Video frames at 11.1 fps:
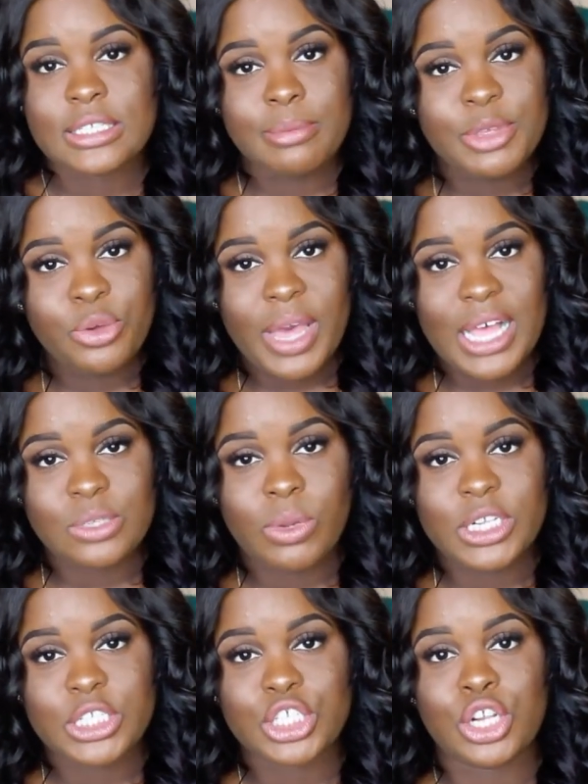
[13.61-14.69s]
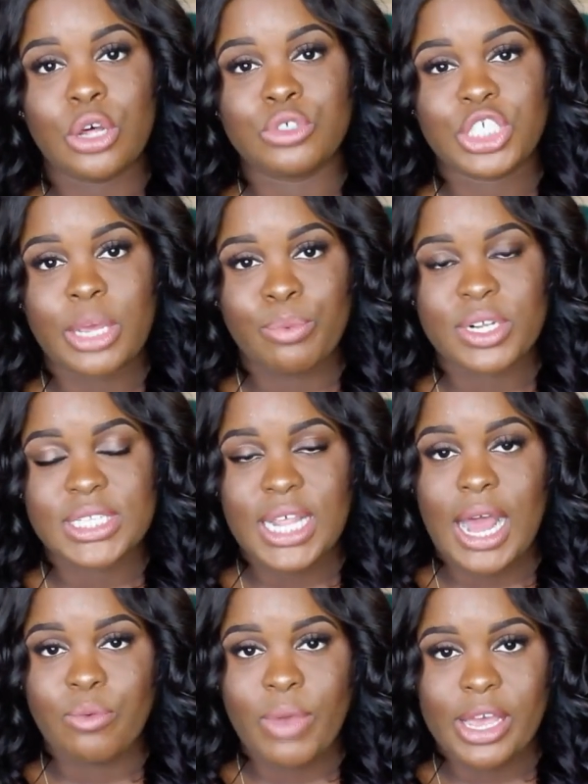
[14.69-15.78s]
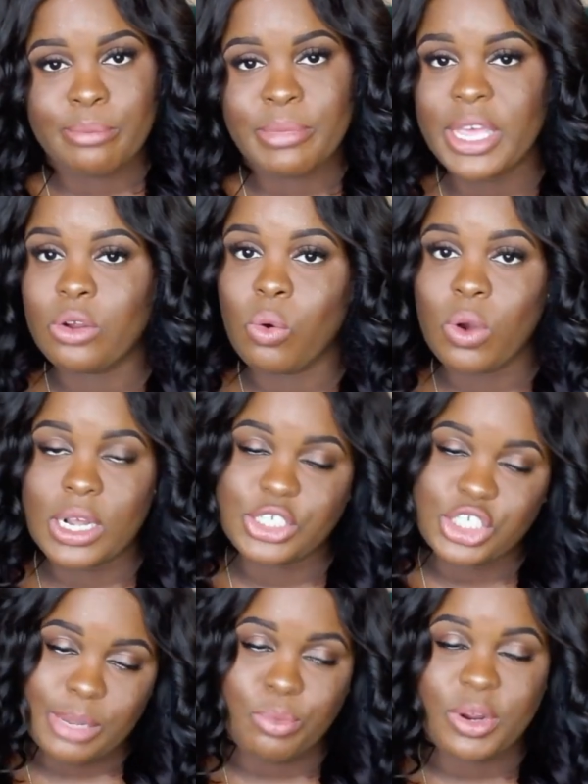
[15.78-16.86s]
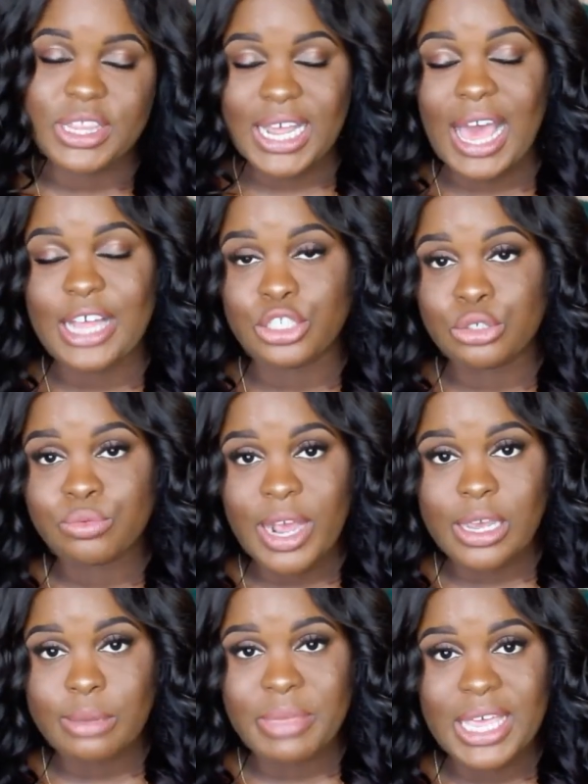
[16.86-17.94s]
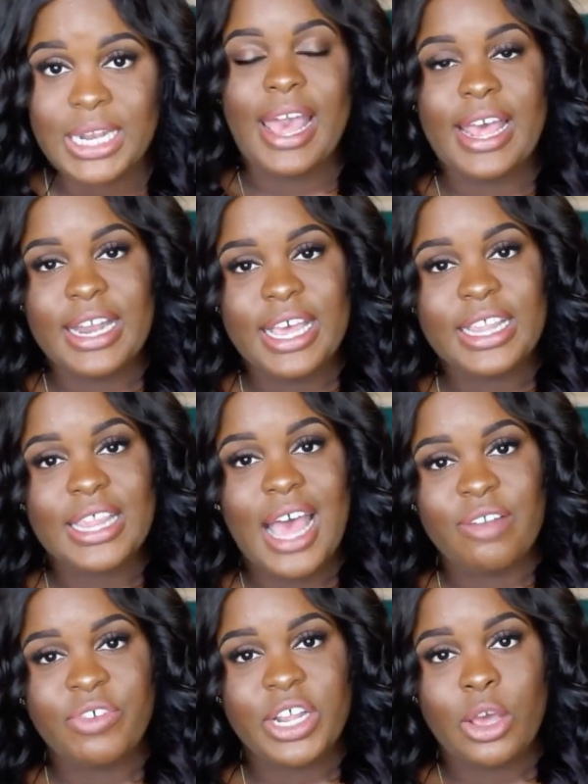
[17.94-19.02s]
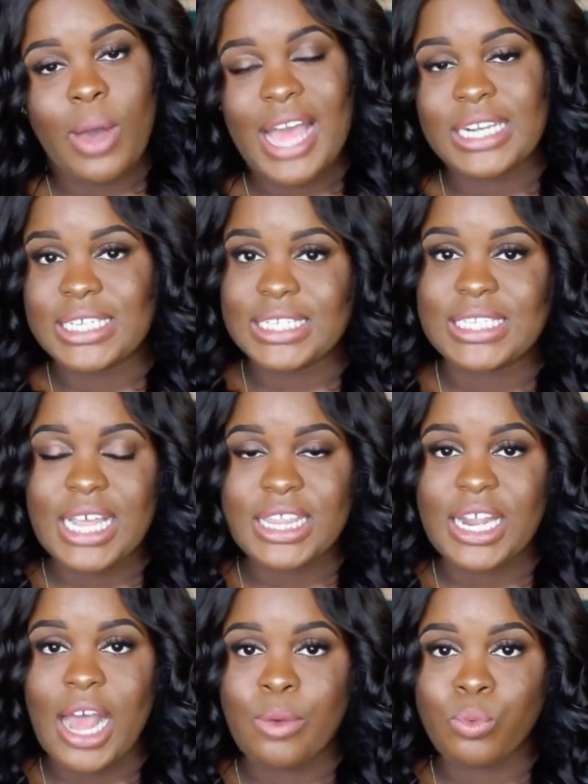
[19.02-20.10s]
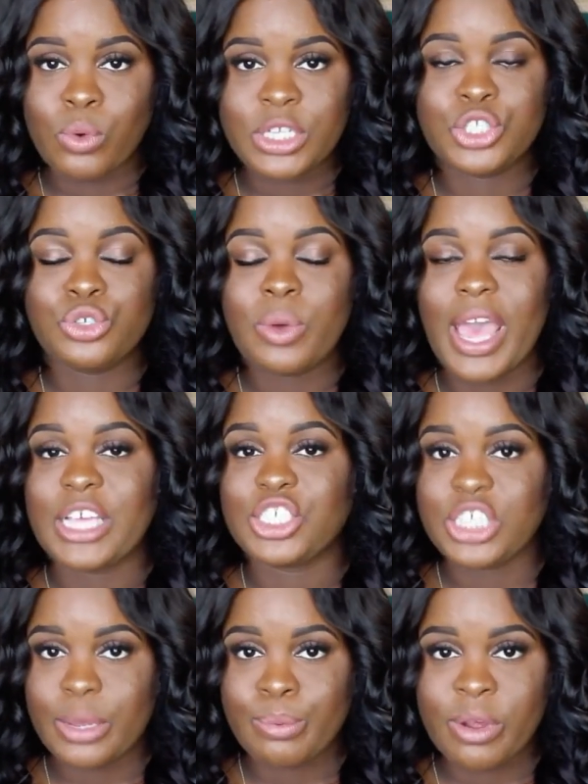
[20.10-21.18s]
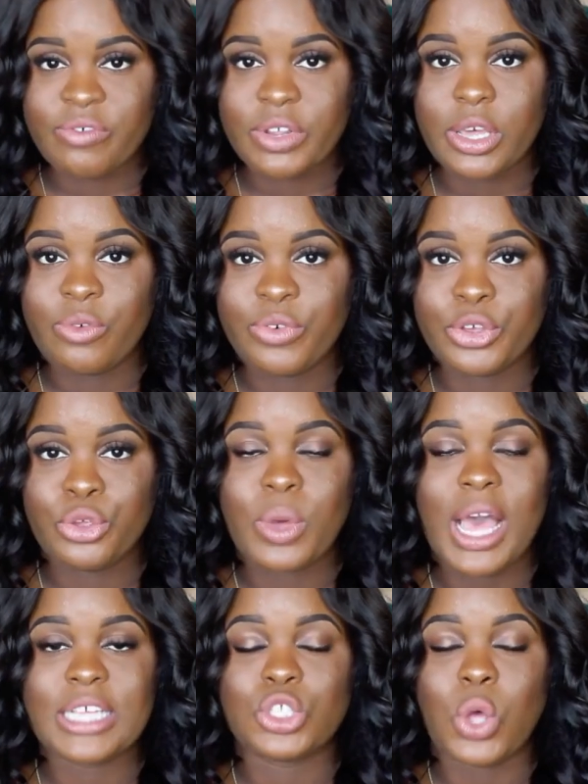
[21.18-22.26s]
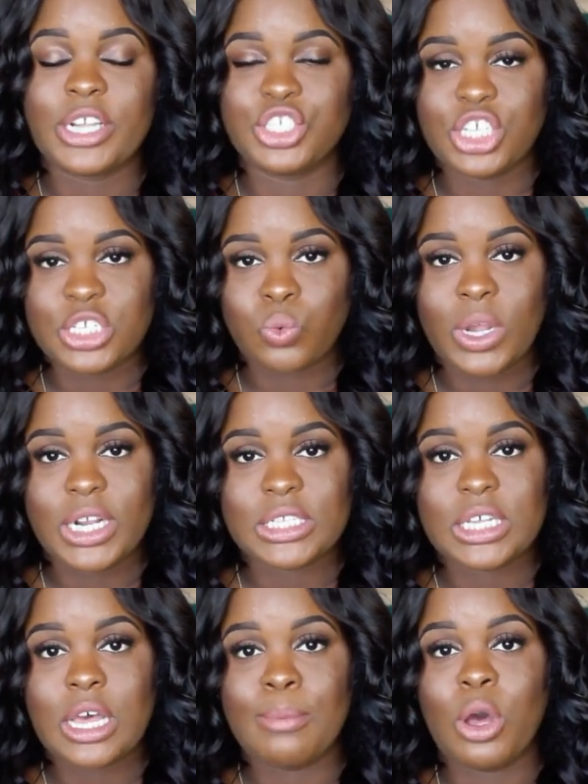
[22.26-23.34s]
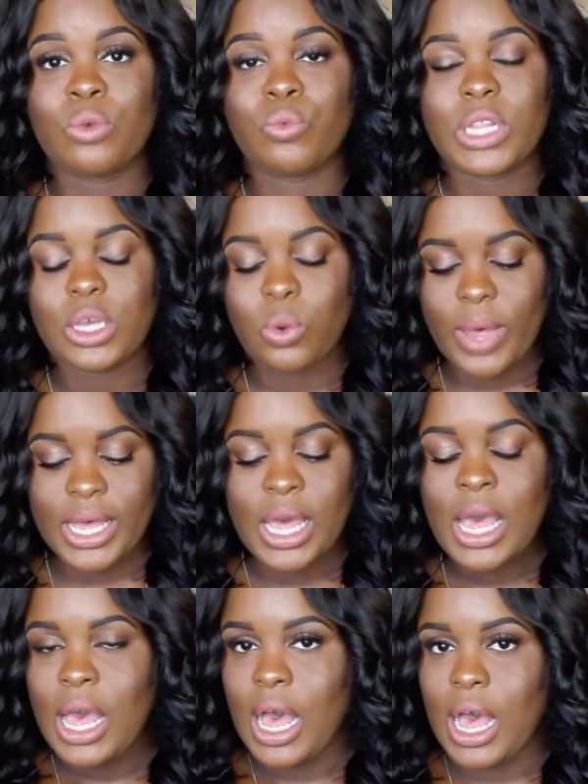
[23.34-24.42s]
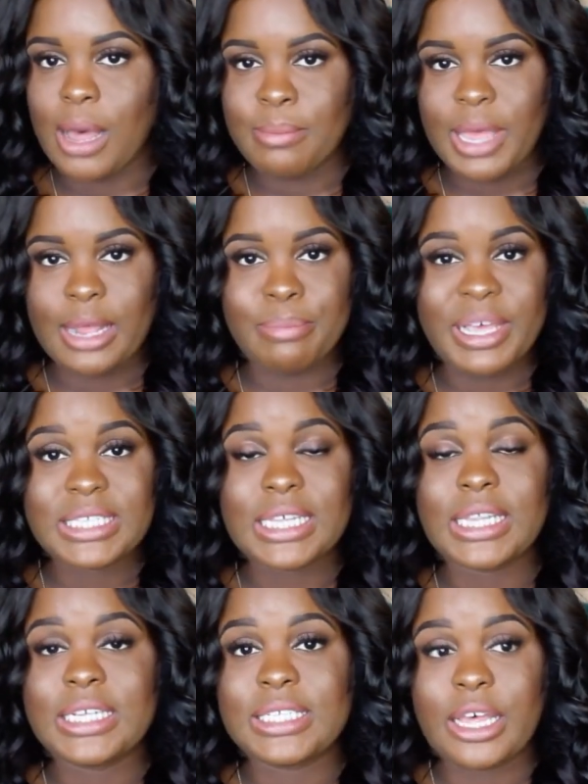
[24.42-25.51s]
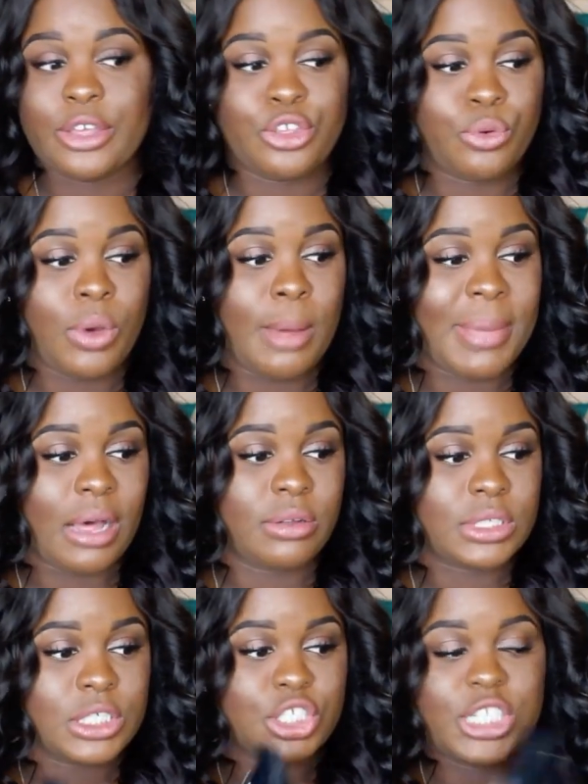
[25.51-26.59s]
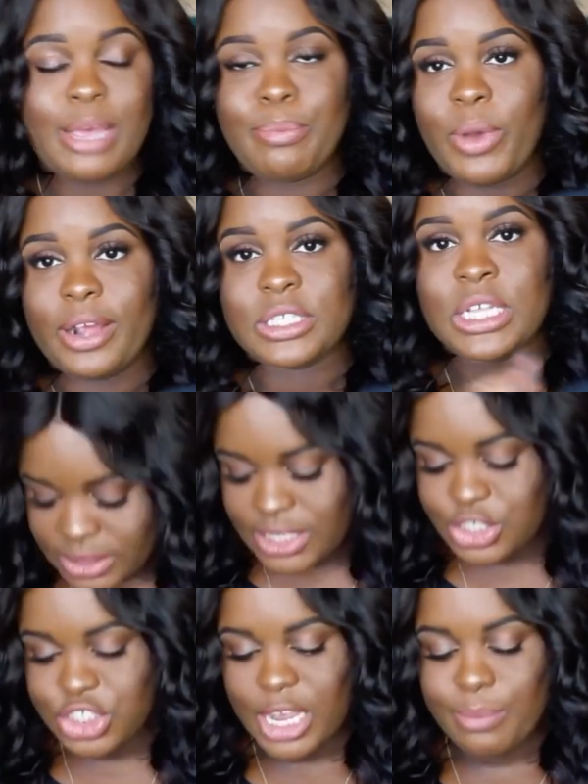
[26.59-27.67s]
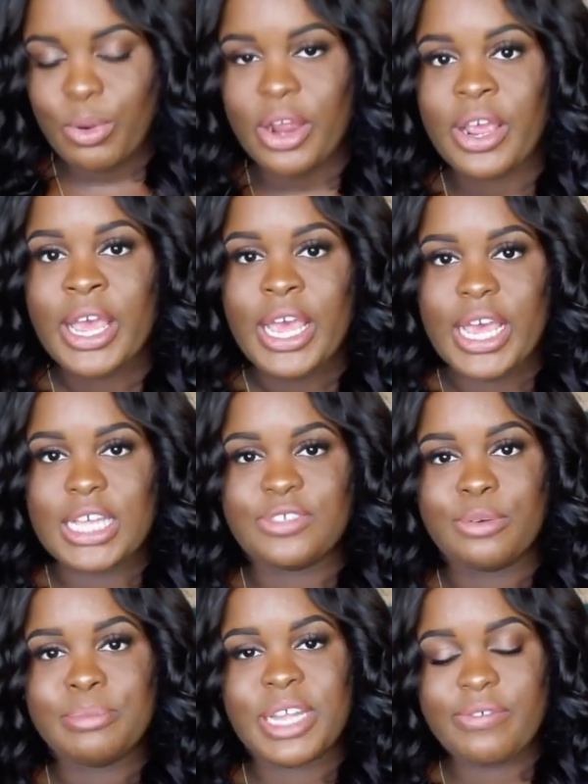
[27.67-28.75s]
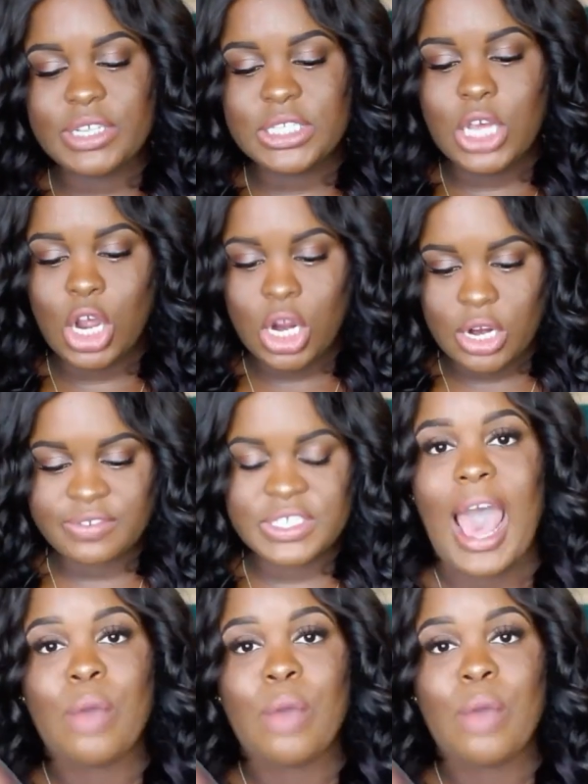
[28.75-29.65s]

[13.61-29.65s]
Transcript: Some of you guys wanted to know shapewears that I recommend or a shapewear that I do recommend. And in that video, I did say that I would do a shapewear video for you guys. So I just wanted to come on really quick and basically tell you about shapewears. This shapewear is from Diva's Curves.